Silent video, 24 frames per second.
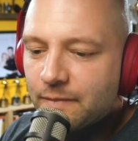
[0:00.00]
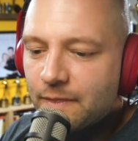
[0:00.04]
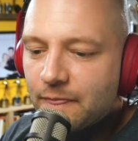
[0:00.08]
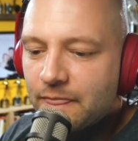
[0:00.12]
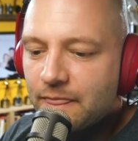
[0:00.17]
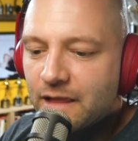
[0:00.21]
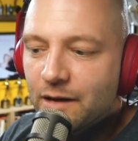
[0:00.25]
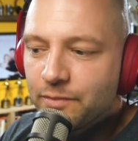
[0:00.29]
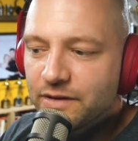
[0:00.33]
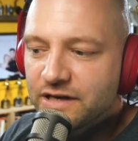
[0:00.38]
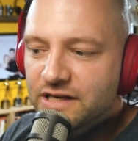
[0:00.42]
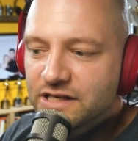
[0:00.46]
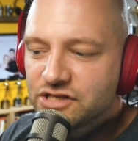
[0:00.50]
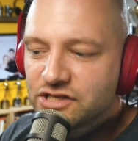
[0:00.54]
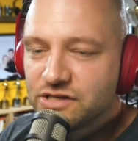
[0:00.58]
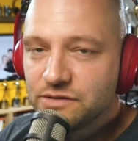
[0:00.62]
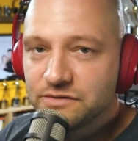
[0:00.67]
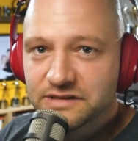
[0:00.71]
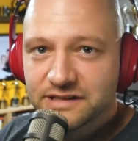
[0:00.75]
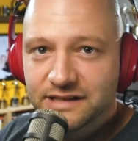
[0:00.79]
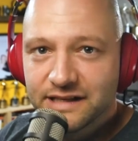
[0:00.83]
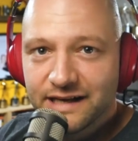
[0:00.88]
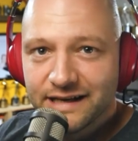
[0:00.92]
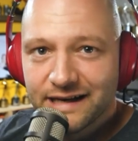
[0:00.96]
Not because
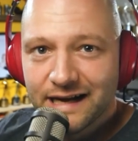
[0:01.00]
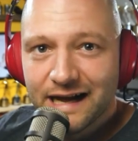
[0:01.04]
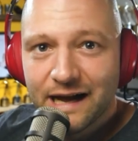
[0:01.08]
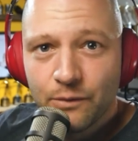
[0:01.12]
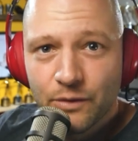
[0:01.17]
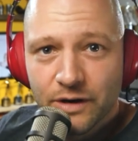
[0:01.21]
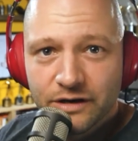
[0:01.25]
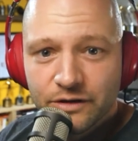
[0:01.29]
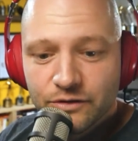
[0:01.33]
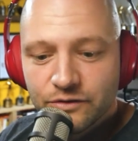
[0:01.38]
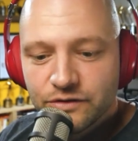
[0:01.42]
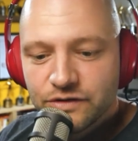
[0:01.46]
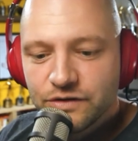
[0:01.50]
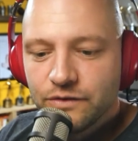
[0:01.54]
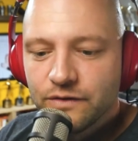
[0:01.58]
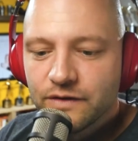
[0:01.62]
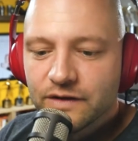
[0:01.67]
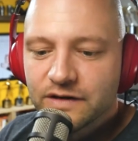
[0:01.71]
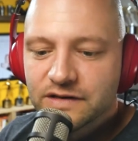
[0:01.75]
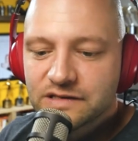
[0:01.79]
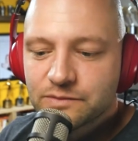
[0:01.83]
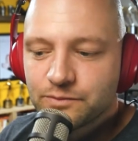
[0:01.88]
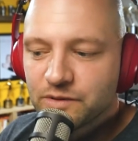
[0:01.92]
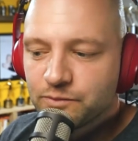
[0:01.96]
she was like, I want to go
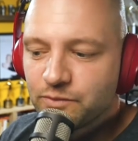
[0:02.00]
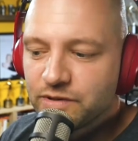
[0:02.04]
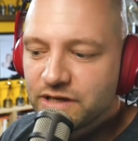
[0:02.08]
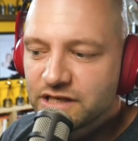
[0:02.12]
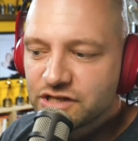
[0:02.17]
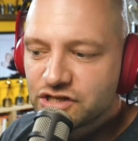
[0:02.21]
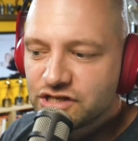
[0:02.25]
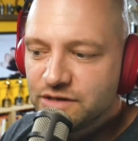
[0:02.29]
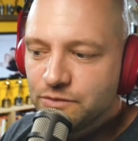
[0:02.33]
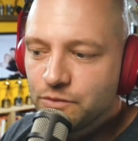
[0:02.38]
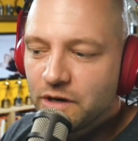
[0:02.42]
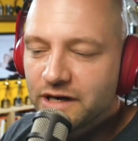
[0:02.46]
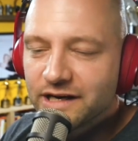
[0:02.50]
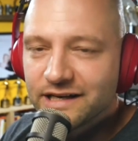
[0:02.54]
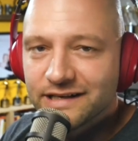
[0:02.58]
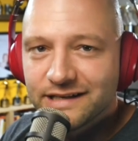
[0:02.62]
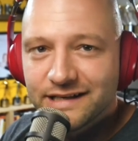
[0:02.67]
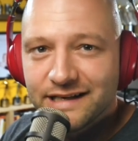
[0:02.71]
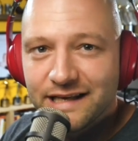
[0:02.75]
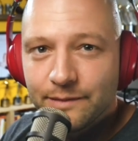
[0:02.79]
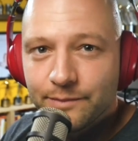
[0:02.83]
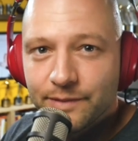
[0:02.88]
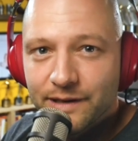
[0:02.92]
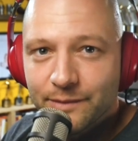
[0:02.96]
do this, but because she
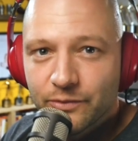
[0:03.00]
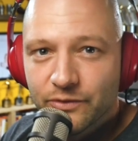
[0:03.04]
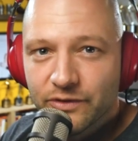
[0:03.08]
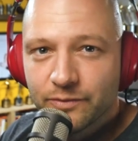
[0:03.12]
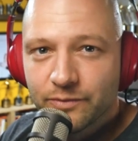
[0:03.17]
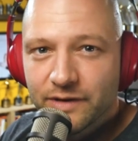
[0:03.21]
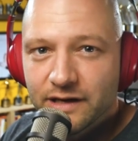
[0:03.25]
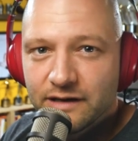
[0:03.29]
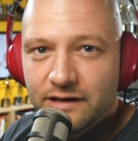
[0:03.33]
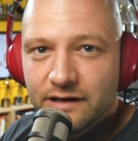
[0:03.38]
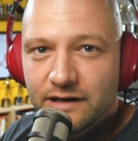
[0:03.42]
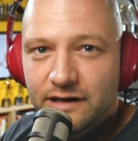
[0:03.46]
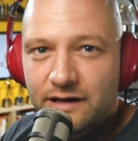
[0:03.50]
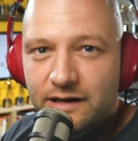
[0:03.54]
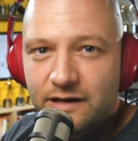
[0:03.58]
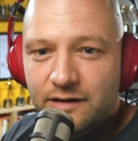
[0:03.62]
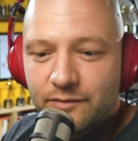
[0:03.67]
wanted to keep up with me.